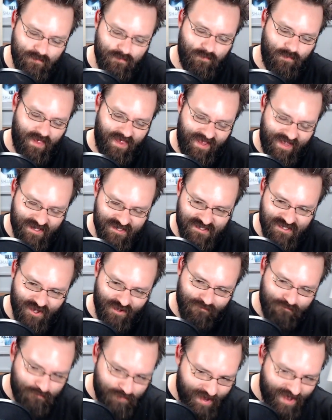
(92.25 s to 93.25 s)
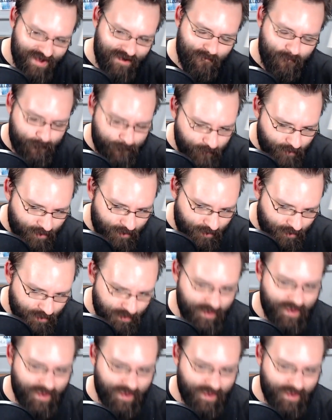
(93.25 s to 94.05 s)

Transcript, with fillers: being installed by default